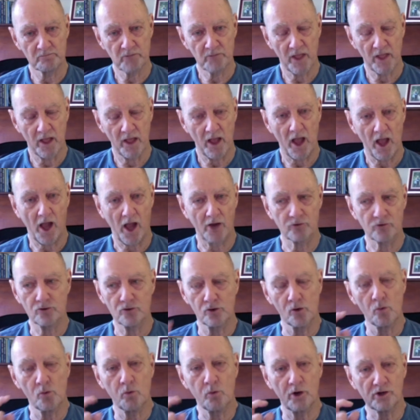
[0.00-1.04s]
and
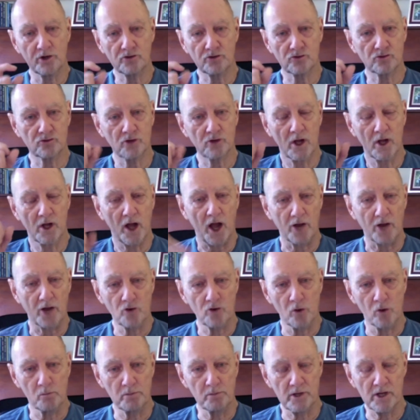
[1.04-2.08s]
you wish, and
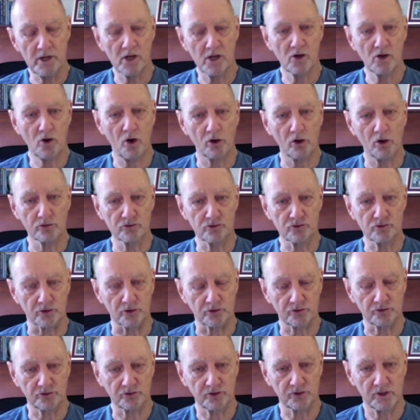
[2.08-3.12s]
you're being
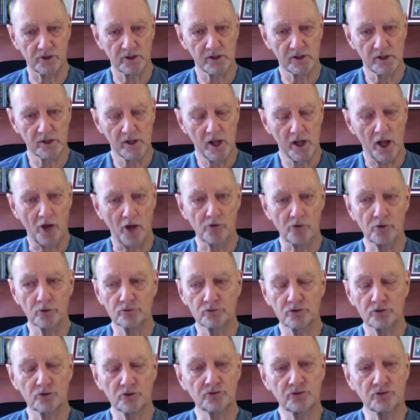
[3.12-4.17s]
conscious, and you
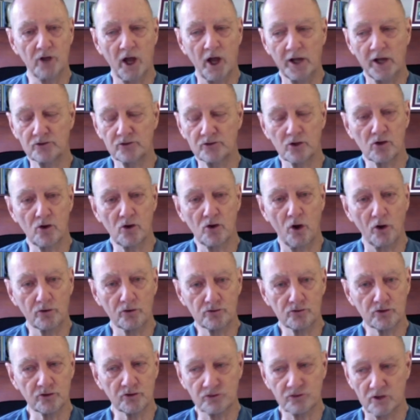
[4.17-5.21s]
decide to
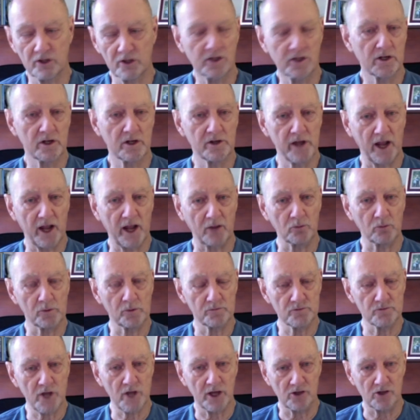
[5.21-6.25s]
consciously connect with
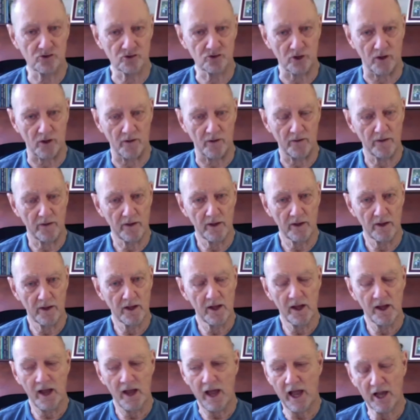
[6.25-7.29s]
nature,
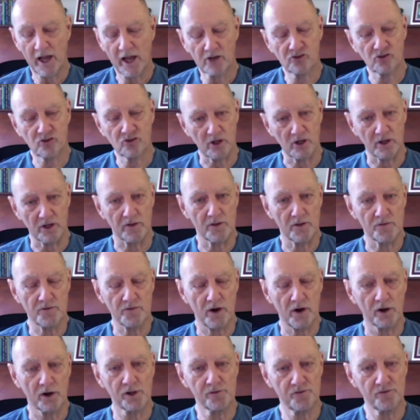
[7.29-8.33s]
actually the
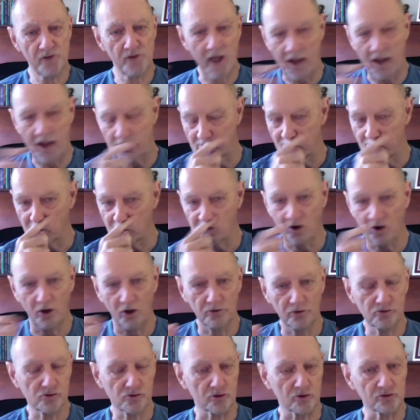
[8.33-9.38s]
very fact you're
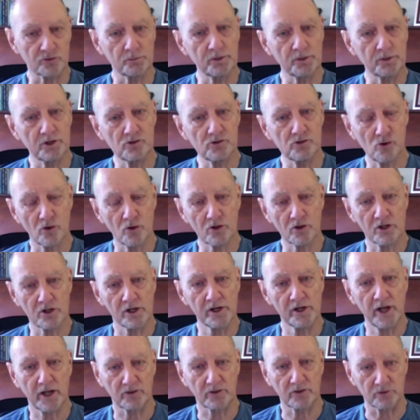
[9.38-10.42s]
conscious means you're
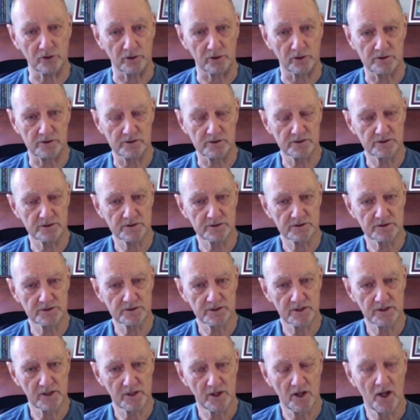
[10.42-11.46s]
connected.
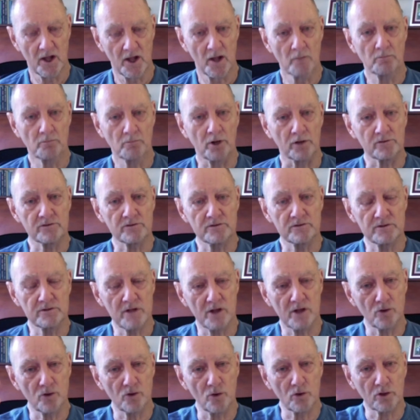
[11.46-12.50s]
But
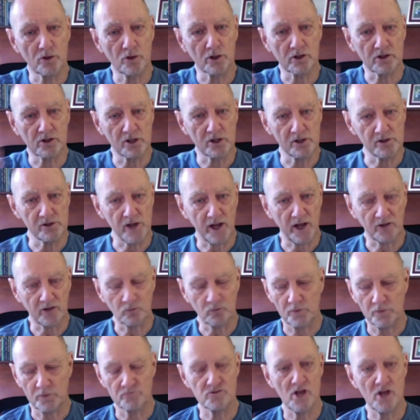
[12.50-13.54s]
you could connect
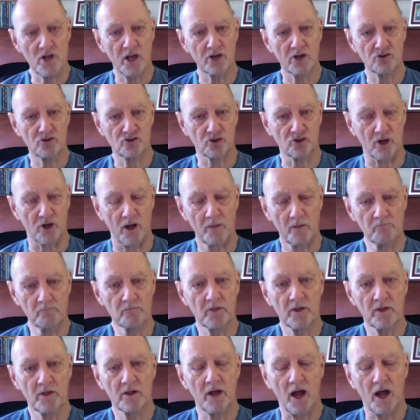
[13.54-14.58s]
with nature,
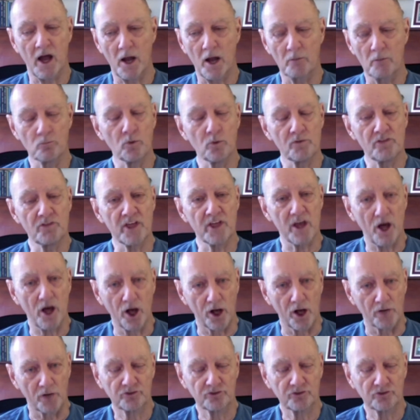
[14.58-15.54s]
with the earth.